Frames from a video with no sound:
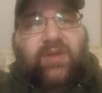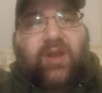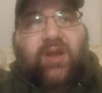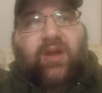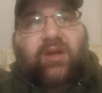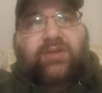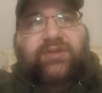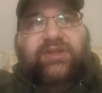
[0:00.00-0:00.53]

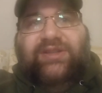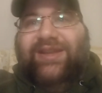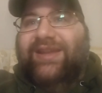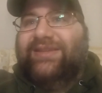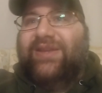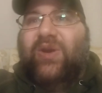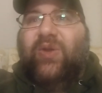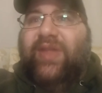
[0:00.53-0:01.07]
uh, she
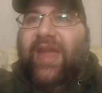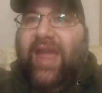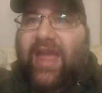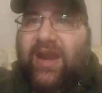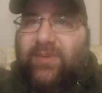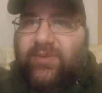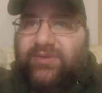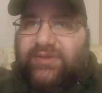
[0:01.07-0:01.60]
takes out all the
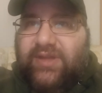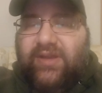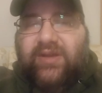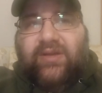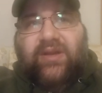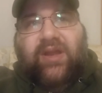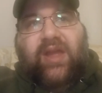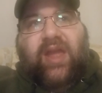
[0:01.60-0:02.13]
animals
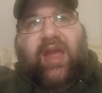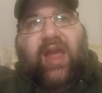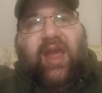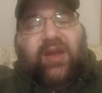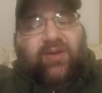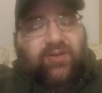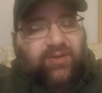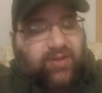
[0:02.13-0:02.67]
there
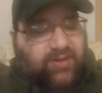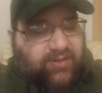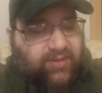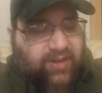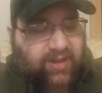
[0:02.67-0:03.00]
and her daughter.